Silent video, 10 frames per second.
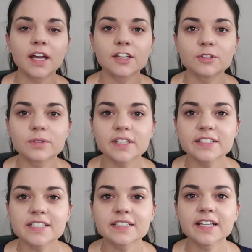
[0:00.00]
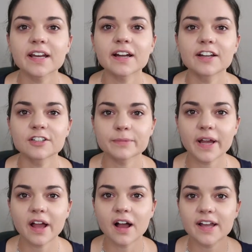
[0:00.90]
And you really didn't get under
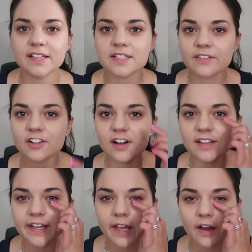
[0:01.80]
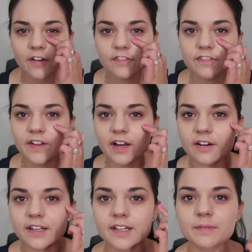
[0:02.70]
my eyes. I've got like
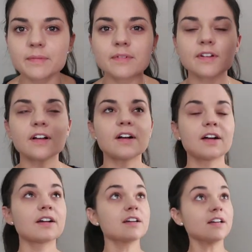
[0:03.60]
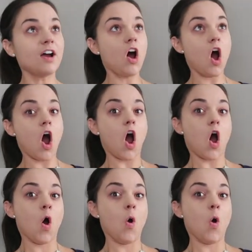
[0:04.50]
very... I'm not done!